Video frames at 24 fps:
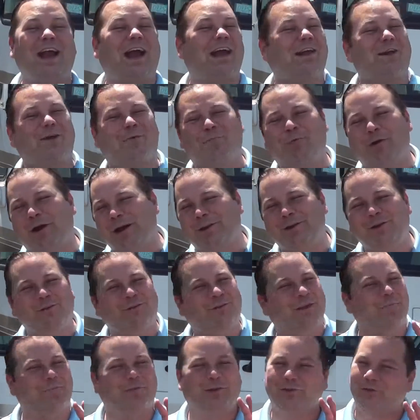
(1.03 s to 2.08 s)
guy here, bringing you
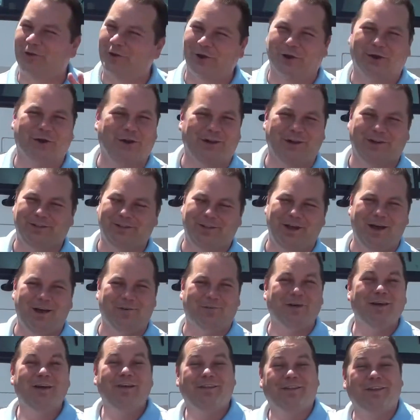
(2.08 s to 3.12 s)
something you're gonna love.
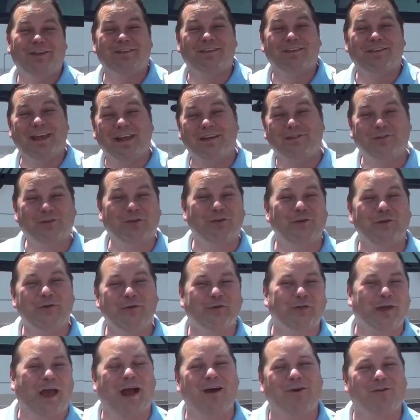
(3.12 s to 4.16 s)
This is a
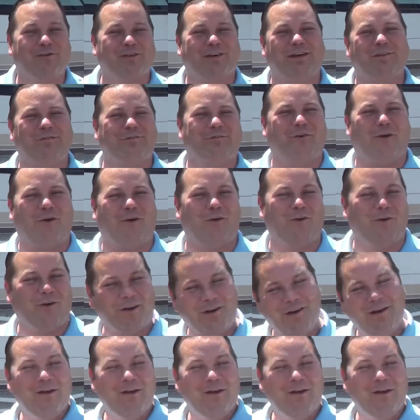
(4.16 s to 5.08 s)
2004